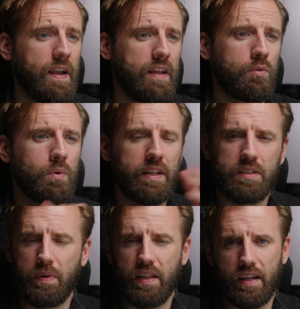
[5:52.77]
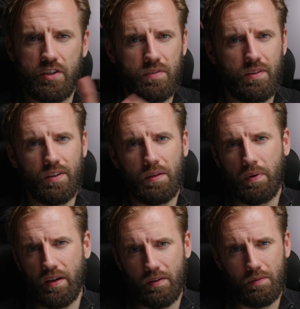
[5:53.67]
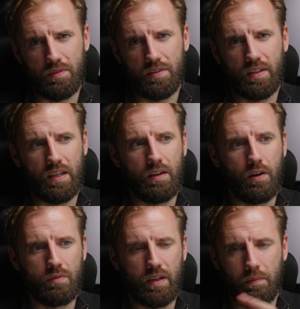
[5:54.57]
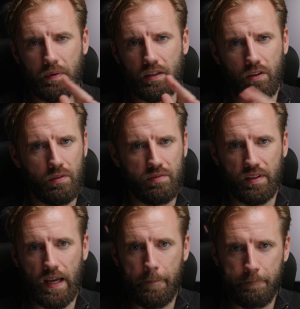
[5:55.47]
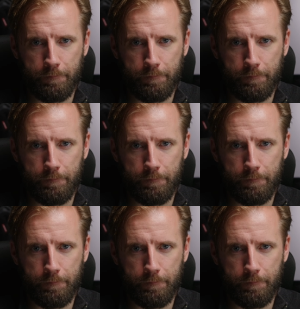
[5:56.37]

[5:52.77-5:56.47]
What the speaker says: and you're willing to pay the extra £30, then I'd recommend going for that.